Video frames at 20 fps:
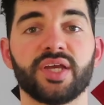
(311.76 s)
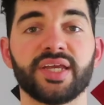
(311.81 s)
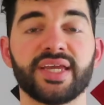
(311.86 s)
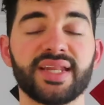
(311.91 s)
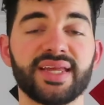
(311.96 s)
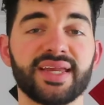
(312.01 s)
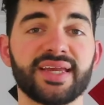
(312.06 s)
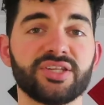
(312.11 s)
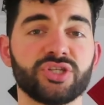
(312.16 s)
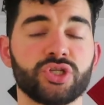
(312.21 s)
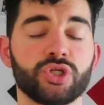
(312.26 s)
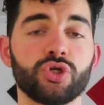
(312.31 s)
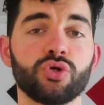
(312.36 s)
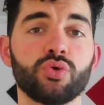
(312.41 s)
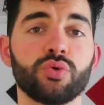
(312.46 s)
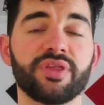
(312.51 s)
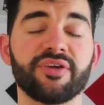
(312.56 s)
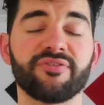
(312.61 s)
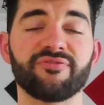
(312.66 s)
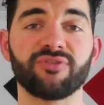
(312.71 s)
Getting
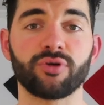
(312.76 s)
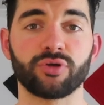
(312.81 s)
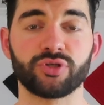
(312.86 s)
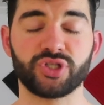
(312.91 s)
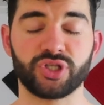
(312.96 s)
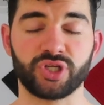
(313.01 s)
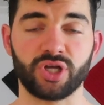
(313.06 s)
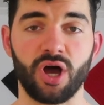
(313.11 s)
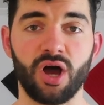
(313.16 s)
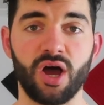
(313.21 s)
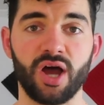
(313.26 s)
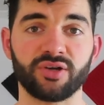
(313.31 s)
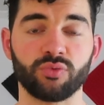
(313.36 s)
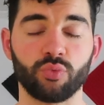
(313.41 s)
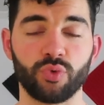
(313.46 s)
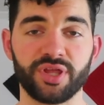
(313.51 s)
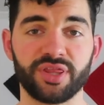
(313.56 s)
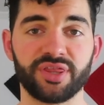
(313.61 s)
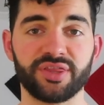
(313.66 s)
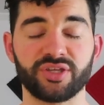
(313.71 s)
into the first
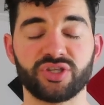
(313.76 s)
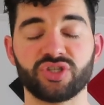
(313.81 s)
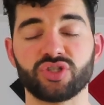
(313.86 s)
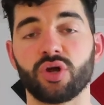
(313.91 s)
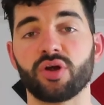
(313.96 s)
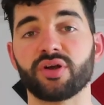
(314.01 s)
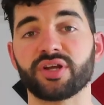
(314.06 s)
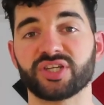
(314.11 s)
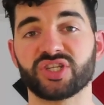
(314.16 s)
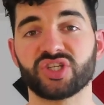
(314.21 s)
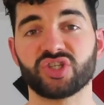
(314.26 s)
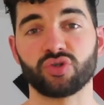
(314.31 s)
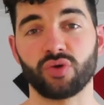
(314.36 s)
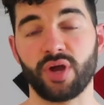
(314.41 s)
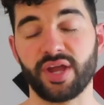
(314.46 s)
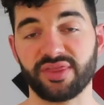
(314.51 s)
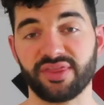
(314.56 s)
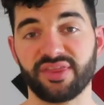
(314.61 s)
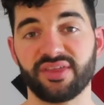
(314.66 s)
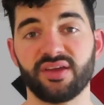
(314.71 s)
con with starting
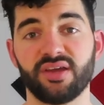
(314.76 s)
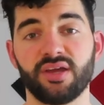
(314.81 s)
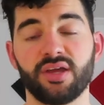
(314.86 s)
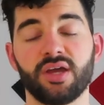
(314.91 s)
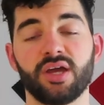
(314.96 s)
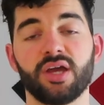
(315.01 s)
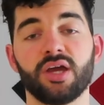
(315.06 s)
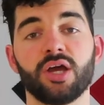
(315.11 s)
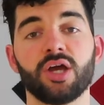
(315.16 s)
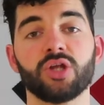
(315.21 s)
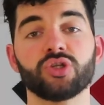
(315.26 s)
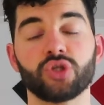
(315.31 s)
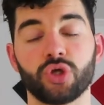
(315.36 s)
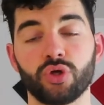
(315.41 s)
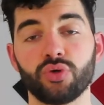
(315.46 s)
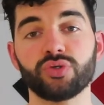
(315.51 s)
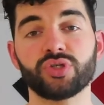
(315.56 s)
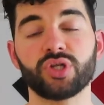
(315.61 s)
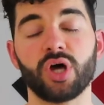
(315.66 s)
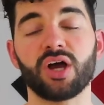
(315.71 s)
strength
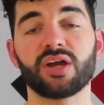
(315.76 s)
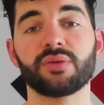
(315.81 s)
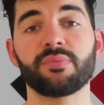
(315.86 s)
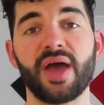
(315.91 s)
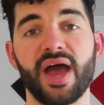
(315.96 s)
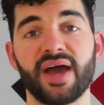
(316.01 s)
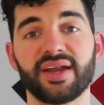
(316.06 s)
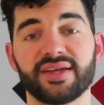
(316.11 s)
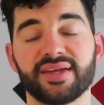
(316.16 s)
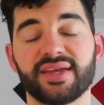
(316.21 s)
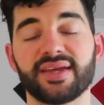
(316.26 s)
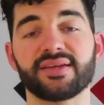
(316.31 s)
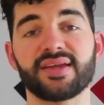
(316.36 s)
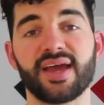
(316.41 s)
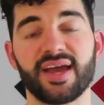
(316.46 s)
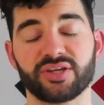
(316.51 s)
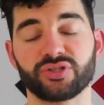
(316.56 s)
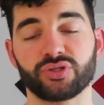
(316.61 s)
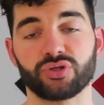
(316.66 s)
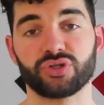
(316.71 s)
too dogmatic in
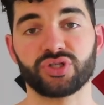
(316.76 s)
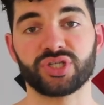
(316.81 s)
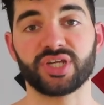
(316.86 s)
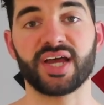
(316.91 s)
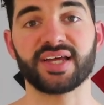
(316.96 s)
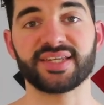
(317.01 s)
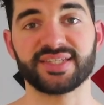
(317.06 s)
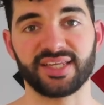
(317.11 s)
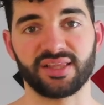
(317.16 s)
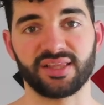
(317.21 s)
exercise